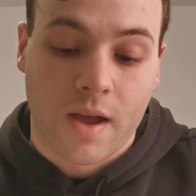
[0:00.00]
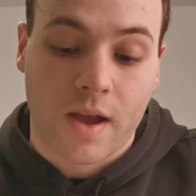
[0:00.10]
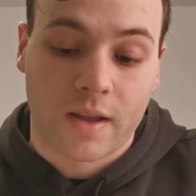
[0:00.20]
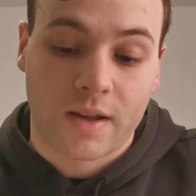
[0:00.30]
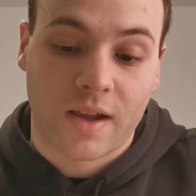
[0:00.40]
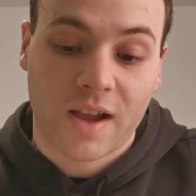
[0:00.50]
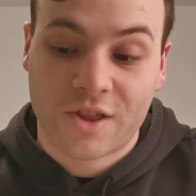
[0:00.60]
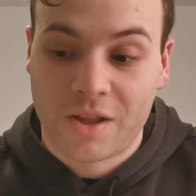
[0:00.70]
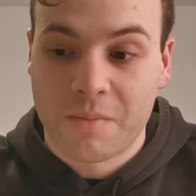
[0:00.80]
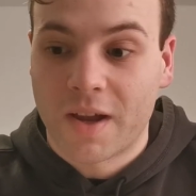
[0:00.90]
And I
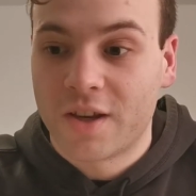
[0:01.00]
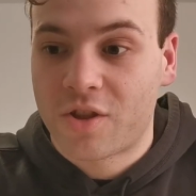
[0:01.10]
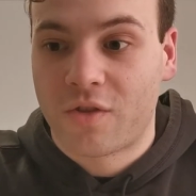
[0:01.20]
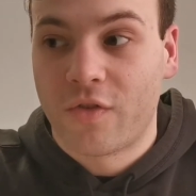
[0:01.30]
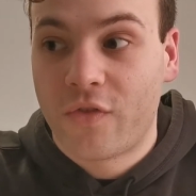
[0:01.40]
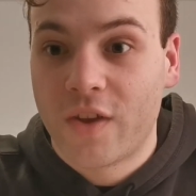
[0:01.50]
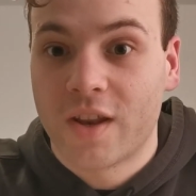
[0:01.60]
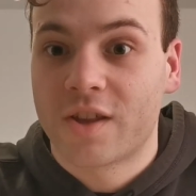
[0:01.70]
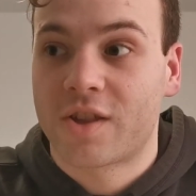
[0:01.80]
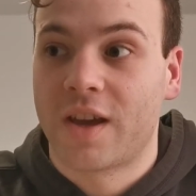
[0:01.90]
actually managed to
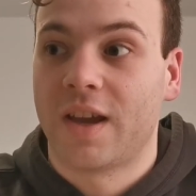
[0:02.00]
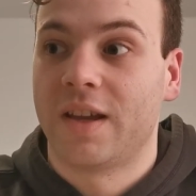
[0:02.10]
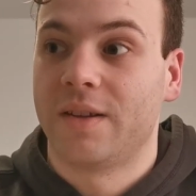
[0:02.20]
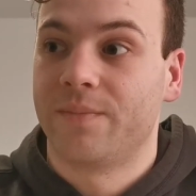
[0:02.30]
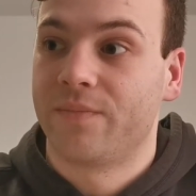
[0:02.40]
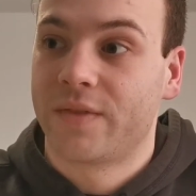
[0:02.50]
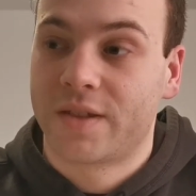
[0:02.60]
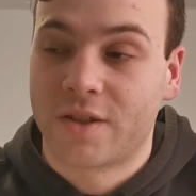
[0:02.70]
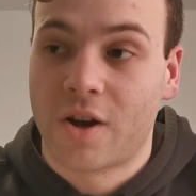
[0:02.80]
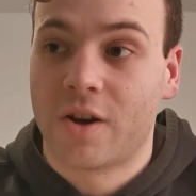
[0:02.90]
finish a
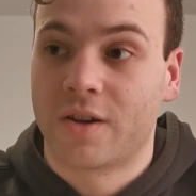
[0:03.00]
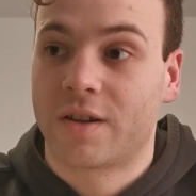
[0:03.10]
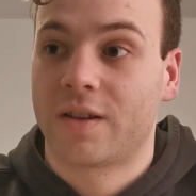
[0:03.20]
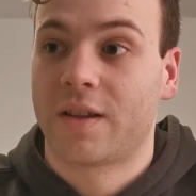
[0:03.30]
song,